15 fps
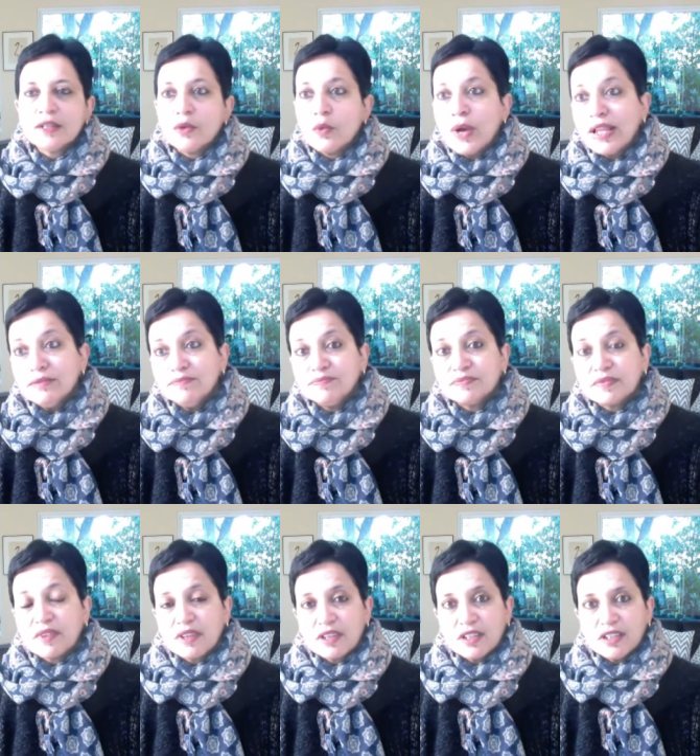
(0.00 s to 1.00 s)

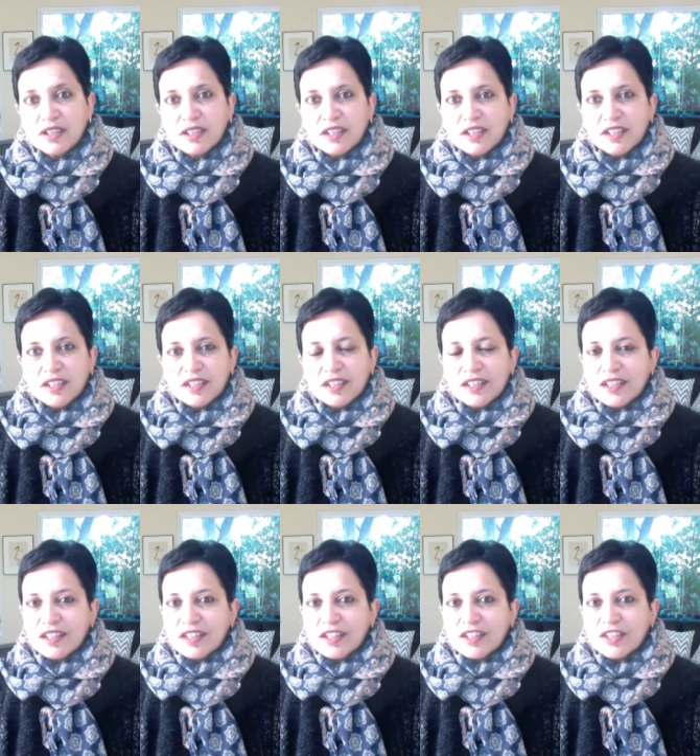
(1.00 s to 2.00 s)
Well,
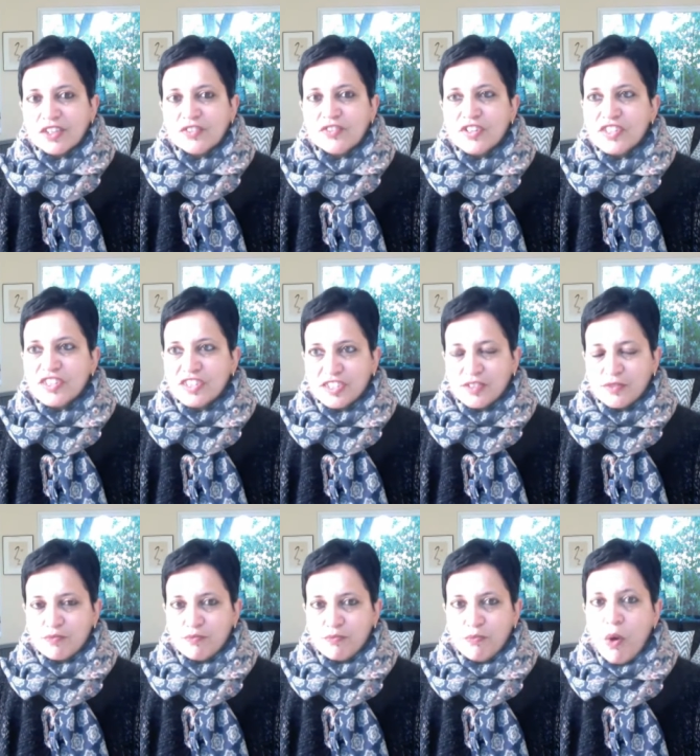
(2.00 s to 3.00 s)
the
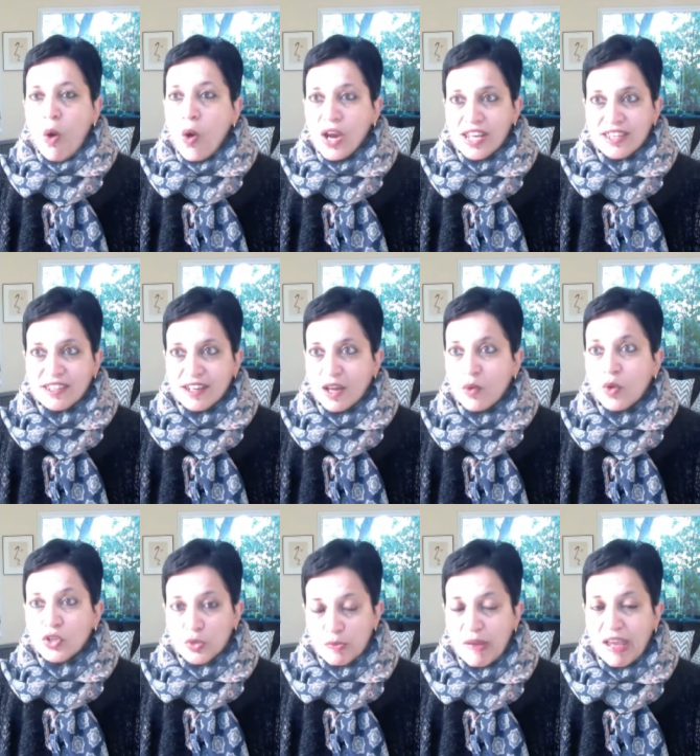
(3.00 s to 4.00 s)
first point that I
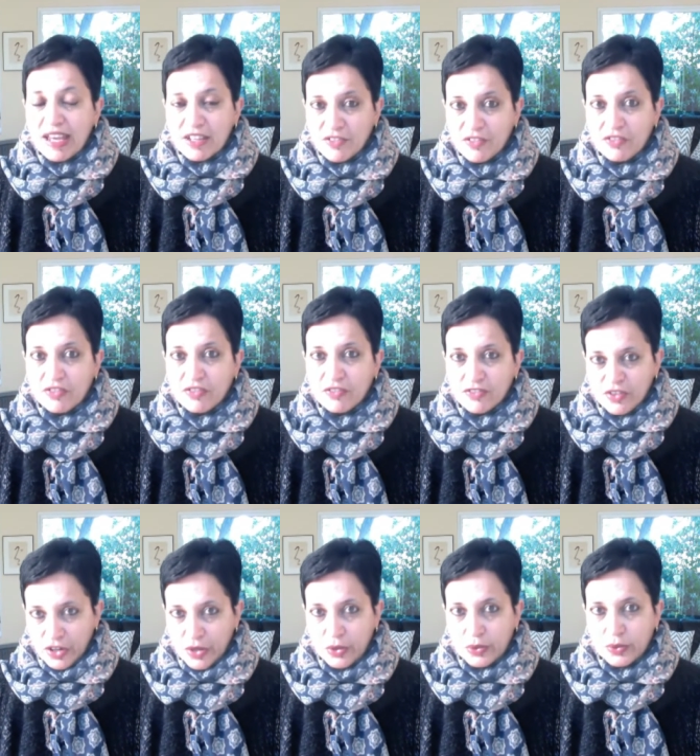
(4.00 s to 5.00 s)
want to make
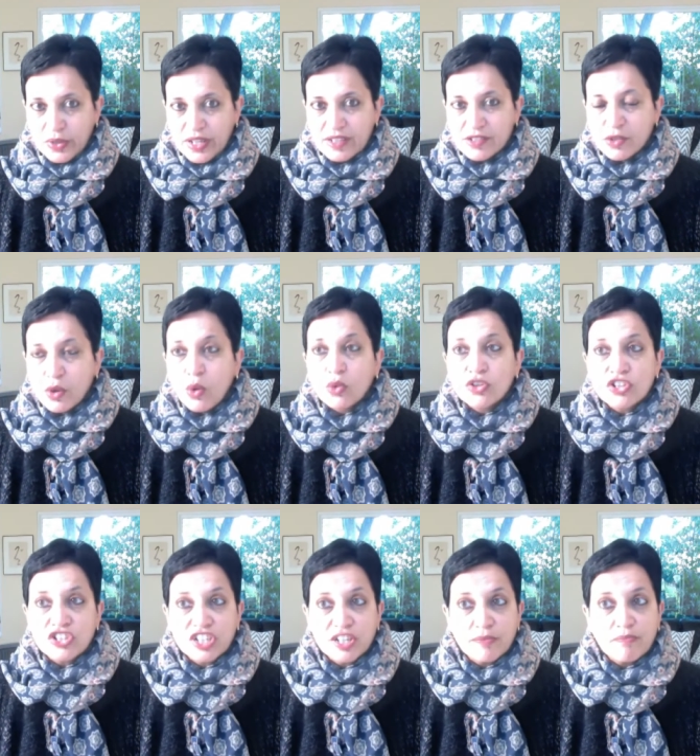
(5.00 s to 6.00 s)
for you is
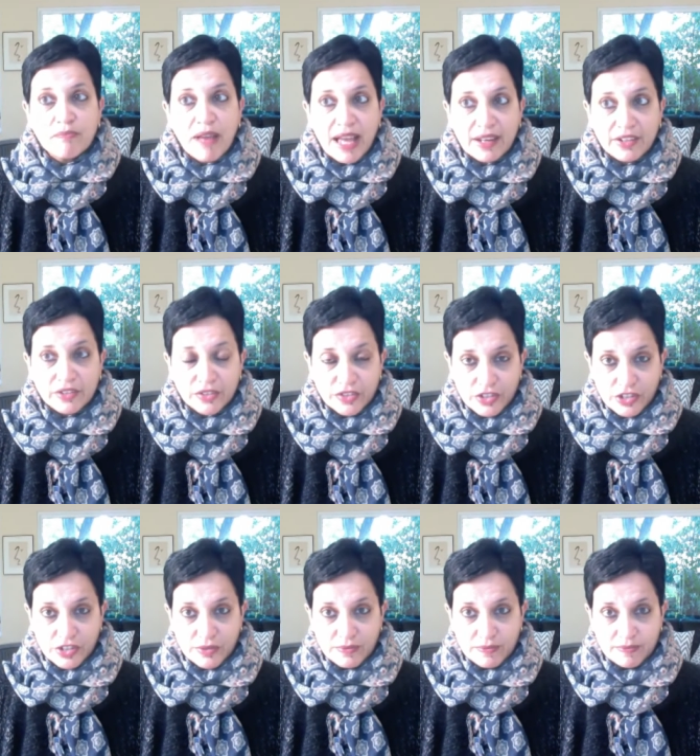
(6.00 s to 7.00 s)
ownership
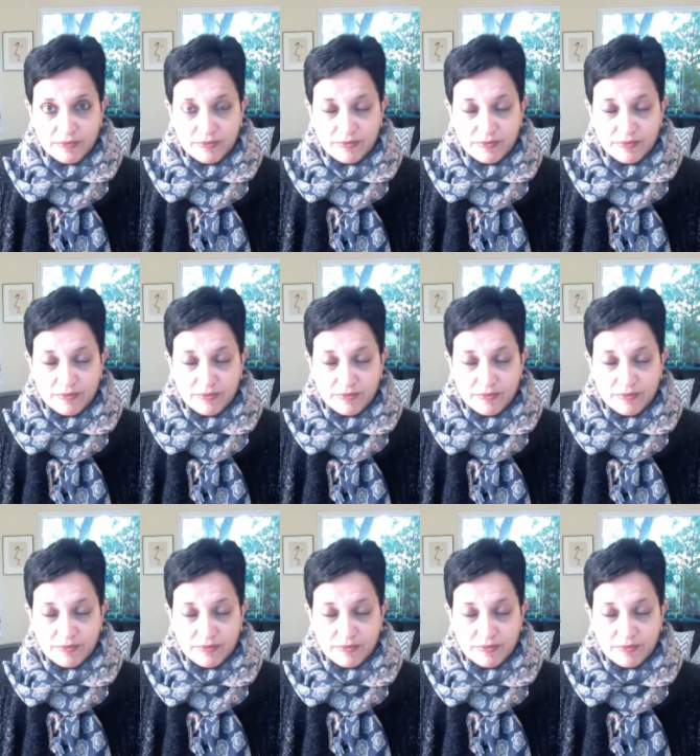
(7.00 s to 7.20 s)
matters.